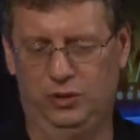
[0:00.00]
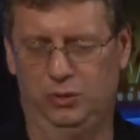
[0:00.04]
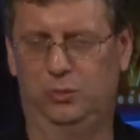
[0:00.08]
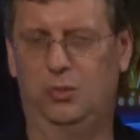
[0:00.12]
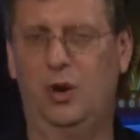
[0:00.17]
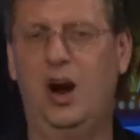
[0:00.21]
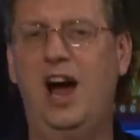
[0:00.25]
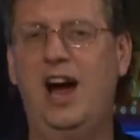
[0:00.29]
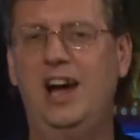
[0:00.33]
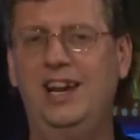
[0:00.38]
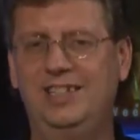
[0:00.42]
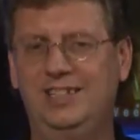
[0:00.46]

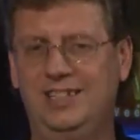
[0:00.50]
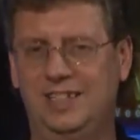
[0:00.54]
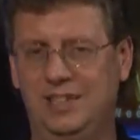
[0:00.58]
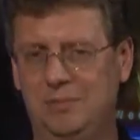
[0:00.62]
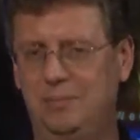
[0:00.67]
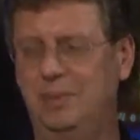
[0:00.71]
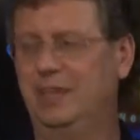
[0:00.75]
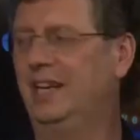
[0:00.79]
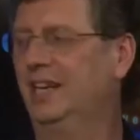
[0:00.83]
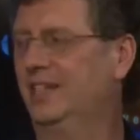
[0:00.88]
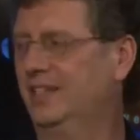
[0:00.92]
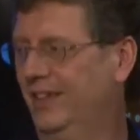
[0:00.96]
rising
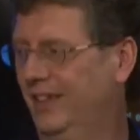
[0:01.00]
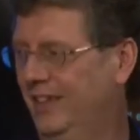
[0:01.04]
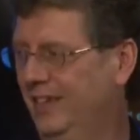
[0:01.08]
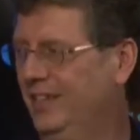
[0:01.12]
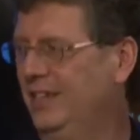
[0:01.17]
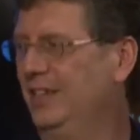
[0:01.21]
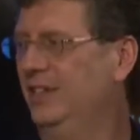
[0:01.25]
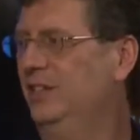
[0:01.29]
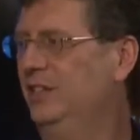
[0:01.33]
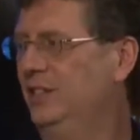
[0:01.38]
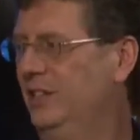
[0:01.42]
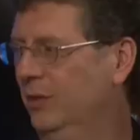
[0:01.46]
because of the
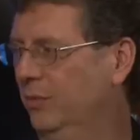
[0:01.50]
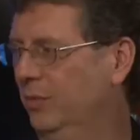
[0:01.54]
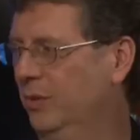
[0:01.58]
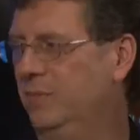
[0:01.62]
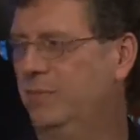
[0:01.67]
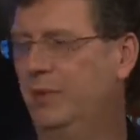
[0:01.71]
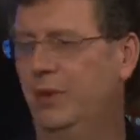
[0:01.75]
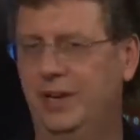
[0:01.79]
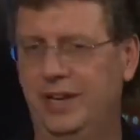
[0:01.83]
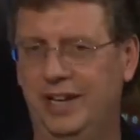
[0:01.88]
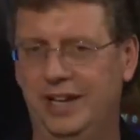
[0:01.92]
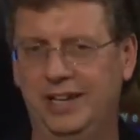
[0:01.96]
yeast that we
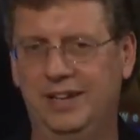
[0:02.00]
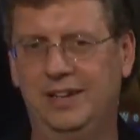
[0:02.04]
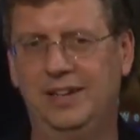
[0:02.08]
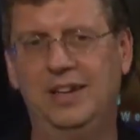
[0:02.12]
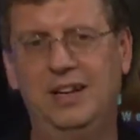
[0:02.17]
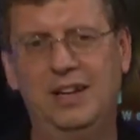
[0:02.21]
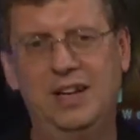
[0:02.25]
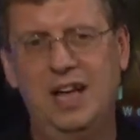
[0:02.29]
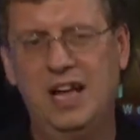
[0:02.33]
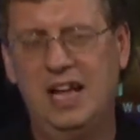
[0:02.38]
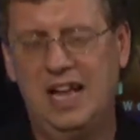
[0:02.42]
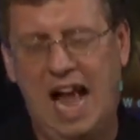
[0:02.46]
put in it,
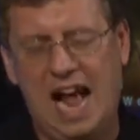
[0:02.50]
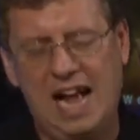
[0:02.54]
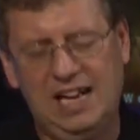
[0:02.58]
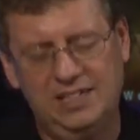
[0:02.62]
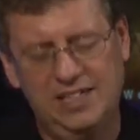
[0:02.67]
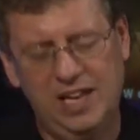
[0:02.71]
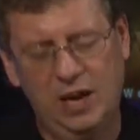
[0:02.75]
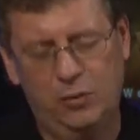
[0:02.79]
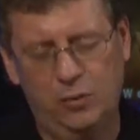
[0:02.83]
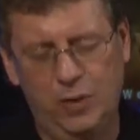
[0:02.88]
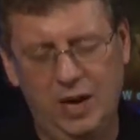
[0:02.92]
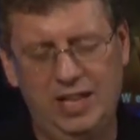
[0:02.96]
as
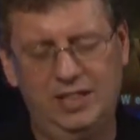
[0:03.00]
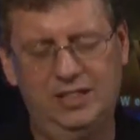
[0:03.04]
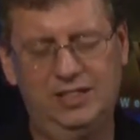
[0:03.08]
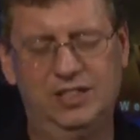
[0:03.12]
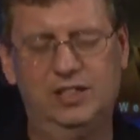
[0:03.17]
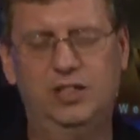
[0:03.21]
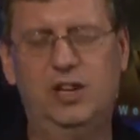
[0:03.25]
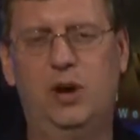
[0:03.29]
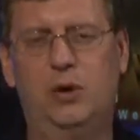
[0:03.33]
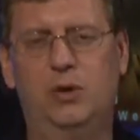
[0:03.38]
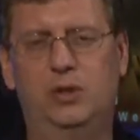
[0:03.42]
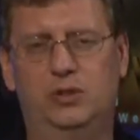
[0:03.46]
that
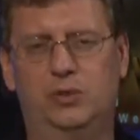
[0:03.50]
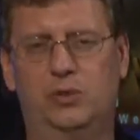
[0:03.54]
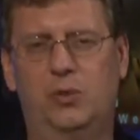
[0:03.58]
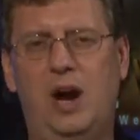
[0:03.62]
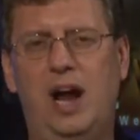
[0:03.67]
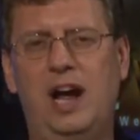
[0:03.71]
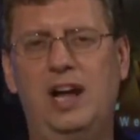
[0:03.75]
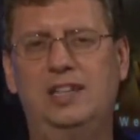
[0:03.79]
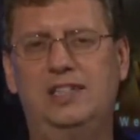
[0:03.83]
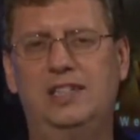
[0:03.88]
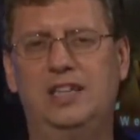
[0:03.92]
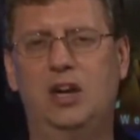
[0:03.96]
raisin dough is
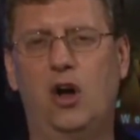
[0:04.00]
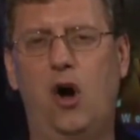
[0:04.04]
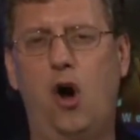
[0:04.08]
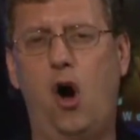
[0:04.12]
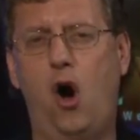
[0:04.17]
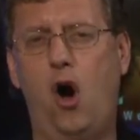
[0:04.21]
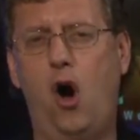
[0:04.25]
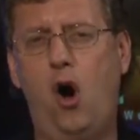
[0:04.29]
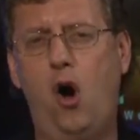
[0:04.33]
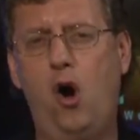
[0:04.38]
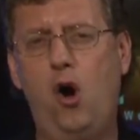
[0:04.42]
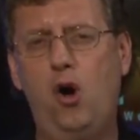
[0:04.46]
rising,
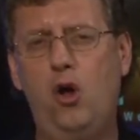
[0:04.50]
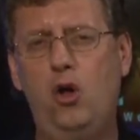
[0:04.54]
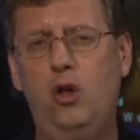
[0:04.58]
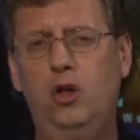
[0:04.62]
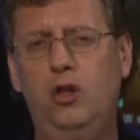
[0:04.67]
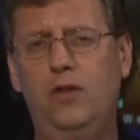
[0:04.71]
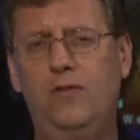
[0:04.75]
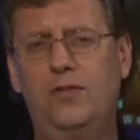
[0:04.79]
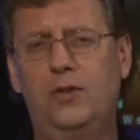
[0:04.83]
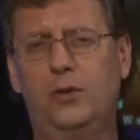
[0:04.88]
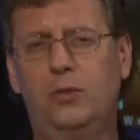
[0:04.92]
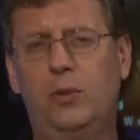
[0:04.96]
all
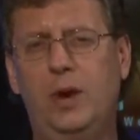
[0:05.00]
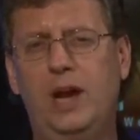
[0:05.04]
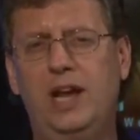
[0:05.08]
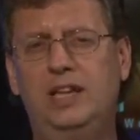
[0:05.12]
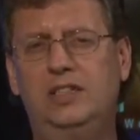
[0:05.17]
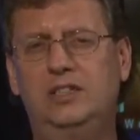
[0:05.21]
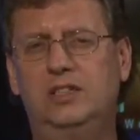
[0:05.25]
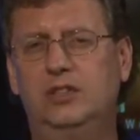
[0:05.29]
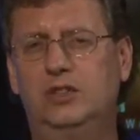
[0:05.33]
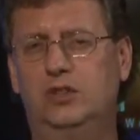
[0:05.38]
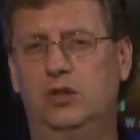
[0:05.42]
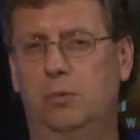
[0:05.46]
of the
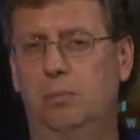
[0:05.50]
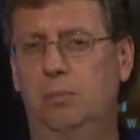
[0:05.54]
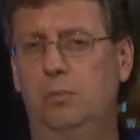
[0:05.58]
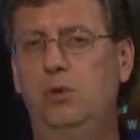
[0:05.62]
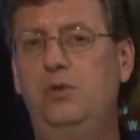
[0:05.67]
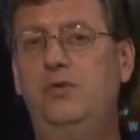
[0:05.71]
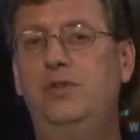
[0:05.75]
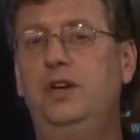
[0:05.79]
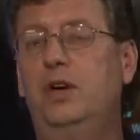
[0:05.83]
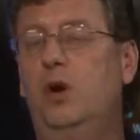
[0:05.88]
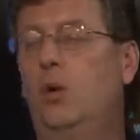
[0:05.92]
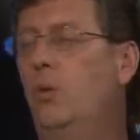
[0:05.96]
raisins are
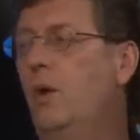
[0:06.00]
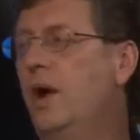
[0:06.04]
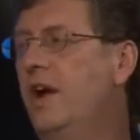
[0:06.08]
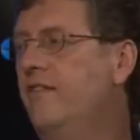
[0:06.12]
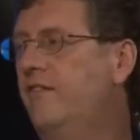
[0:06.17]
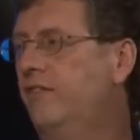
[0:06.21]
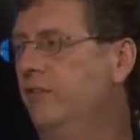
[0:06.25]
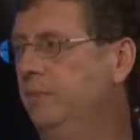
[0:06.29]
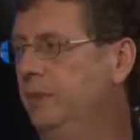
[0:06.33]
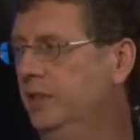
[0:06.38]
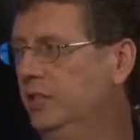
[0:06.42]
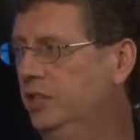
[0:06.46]
moving away
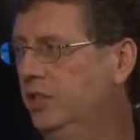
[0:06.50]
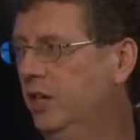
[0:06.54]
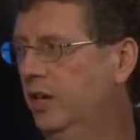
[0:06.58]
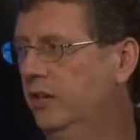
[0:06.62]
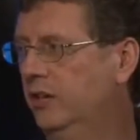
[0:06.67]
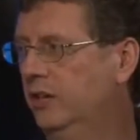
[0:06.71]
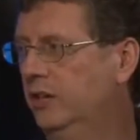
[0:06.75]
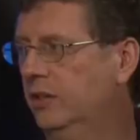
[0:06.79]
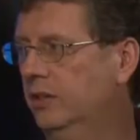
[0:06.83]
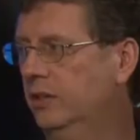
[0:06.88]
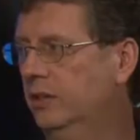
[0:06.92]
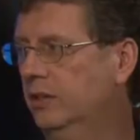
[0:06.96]
from each
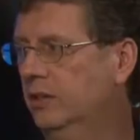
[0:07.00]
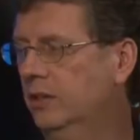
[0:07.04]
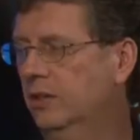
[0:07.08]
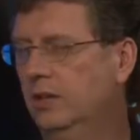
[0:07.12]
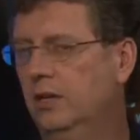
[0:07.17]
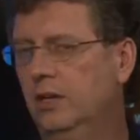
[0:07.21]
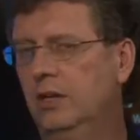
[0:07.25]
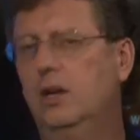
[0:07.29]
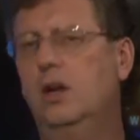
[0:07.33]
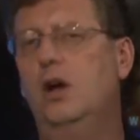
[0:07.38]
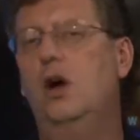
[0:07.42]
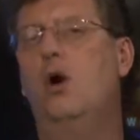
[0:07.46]
other.
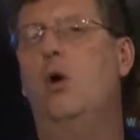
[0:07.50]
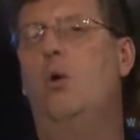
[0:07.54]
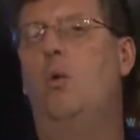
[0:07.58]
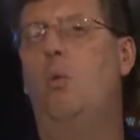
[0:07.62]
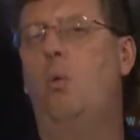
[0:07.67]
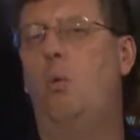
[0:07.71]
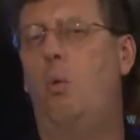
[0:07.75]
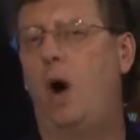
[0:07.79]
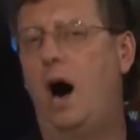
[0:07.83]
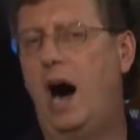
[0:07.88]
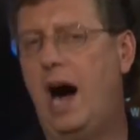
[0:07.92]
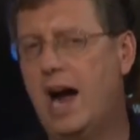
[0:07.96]
Sure.
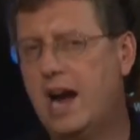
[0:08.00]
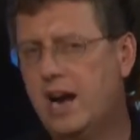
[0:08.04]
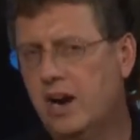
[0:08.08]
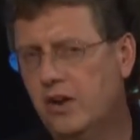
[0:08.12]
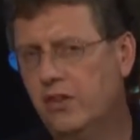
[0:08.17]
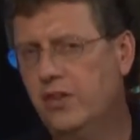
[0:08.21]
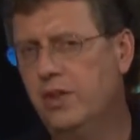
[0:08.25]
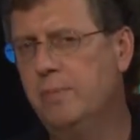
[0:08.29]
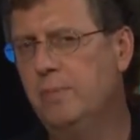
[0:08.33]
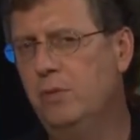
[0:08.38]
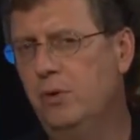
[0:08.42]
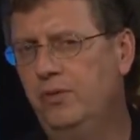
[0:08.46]
Why are
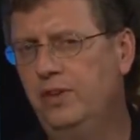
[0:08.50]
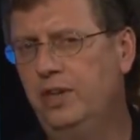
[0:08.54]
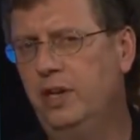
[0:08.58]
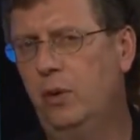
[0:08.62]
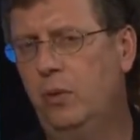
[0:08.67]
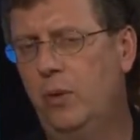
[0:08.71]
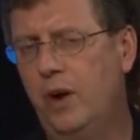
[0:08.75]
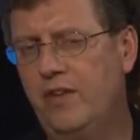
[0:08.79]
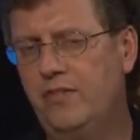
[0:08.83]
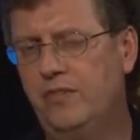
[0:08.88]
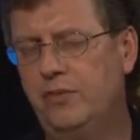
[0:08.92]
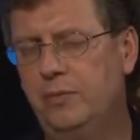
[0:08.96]
they moving
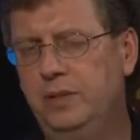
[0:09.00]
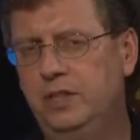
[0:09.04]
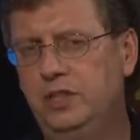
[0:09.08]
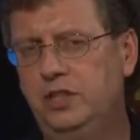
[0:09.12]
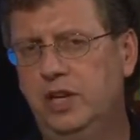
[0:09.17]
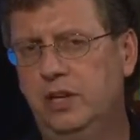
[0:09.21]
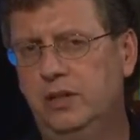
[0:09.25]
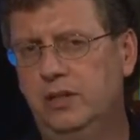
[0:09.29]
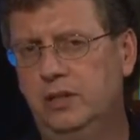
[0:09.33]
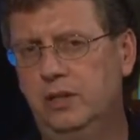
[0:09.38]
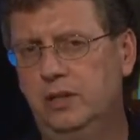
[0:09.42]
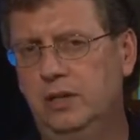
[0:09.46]
away from each
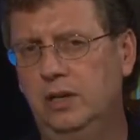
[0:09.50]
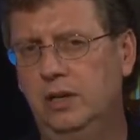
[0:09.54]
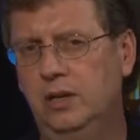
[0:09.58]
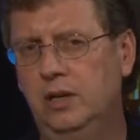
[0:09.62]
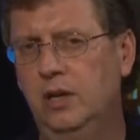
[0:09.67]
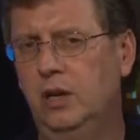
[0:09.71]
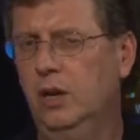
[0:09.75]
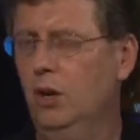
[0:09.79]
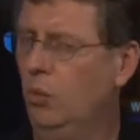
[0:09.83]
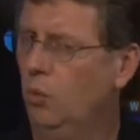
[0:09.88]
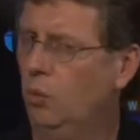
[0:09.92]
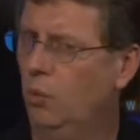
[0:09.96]
other?
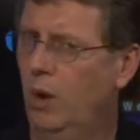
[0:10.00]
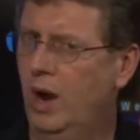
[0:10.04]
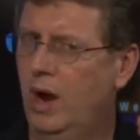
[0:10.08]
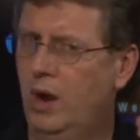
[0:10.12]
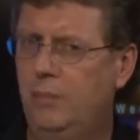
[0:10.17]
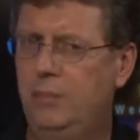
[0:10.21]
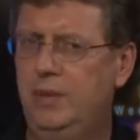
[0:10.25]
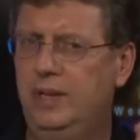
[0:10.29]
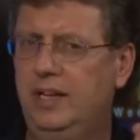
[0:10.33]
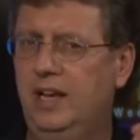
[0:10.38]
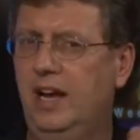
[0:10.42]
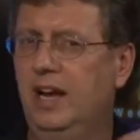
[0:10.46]
Well,
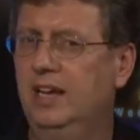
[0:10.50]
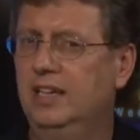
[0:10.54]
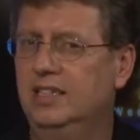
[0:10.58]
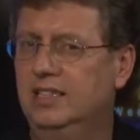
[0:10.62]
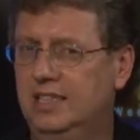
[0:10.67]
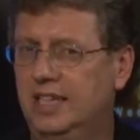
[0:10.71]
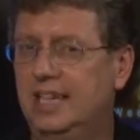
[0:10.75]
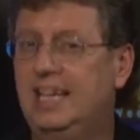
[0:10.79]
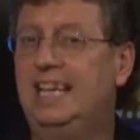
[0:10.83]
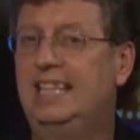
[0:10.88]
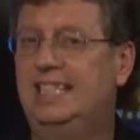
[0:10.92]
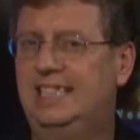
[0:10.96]

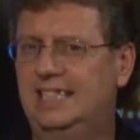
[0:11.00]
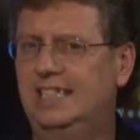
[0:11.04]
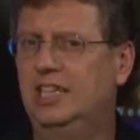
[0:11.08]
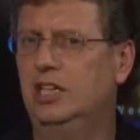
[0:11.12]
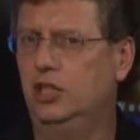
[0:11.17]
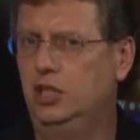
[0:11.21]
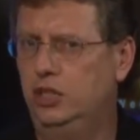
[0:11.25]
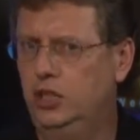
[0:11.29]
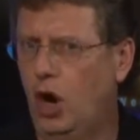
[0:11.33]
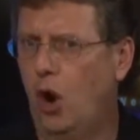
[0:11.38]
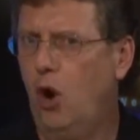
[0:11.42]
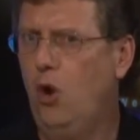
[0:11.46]
because it's the
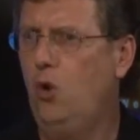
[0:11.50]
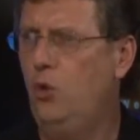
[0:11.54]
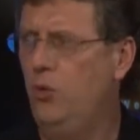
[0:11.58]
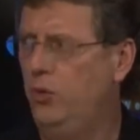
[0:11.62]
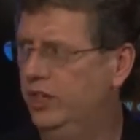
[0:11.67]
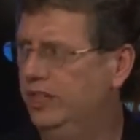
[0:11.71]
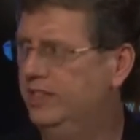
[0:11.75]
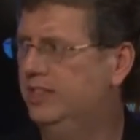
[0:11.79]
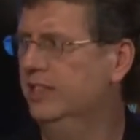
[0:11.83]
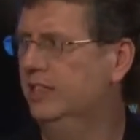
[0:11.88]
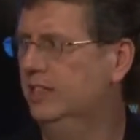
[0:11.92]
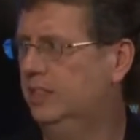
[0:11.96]
dough
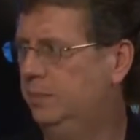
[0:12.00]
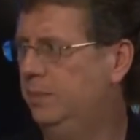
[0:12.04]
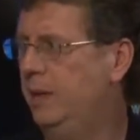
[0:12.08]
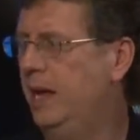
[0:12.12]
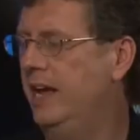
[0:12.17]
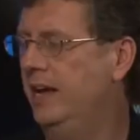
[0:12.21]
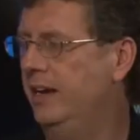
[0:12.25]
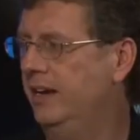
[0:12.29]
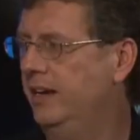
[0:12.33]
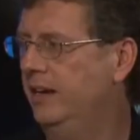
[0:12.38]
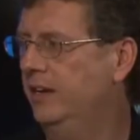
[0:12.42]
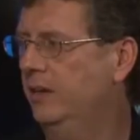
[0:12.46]
that's
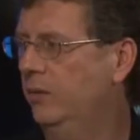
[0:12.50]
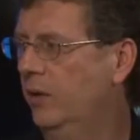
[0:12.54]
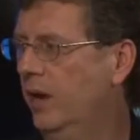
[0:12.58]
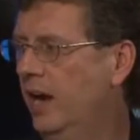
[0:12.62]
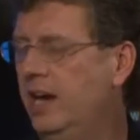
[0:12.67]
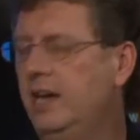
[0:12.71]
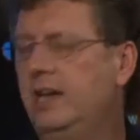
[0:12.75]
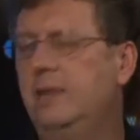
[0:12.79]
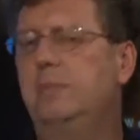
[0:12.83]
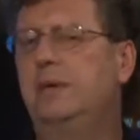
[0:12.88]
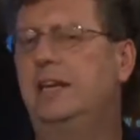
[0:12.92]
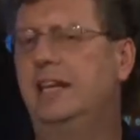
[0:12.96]
expanding,
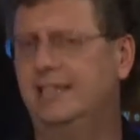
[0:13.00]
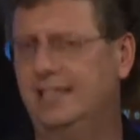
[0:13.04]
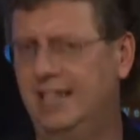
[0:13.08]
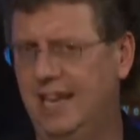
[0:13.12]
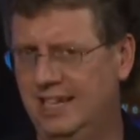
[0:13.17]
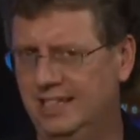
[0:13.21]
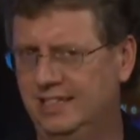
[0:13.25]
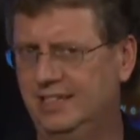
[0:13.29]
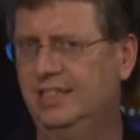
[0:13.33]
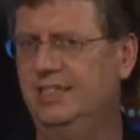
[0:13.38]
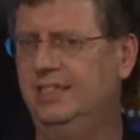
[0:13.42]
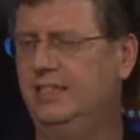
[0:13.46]
right? Because it
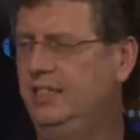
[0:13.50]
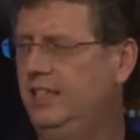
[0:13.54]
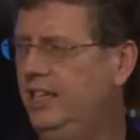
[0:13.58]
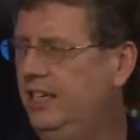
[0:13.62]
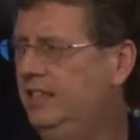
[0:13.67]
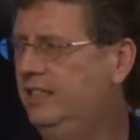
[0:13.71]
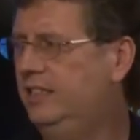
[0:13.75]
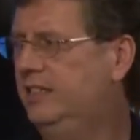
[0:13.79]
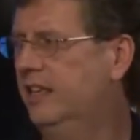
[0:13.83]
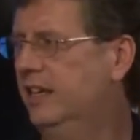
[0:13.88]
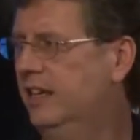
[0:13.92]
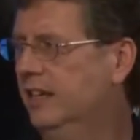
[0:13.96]
has this
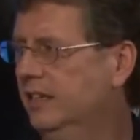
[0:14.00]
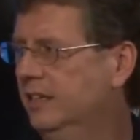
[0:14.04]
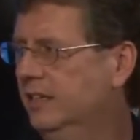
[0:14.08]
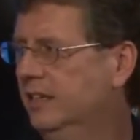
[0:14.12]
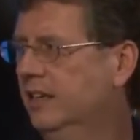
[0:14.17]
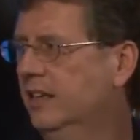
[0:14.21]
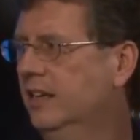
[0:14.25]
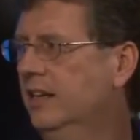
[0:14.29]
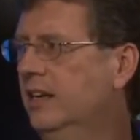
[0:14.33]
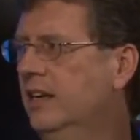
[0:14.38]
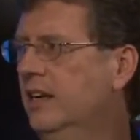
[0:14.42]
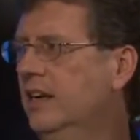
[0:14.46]
yeast in it.
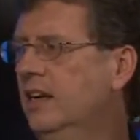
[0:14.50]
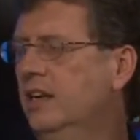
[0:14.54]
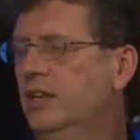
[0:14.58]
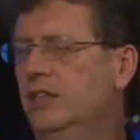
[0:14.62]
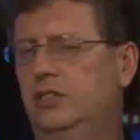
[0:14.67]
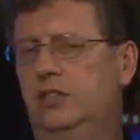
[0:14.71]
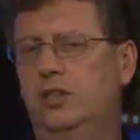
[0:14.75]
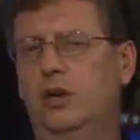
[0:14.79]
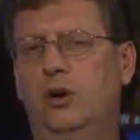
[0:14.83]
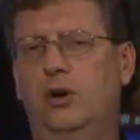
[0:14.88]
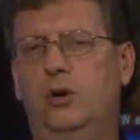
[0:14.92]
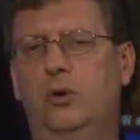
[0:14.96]

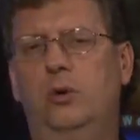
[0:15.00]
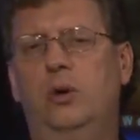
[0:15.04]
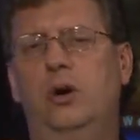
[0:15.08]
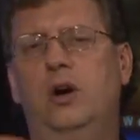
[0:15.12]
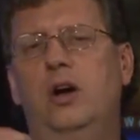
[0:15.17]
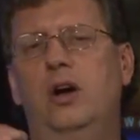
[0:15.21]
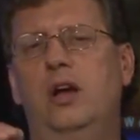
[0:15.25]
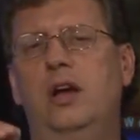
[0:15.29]
So,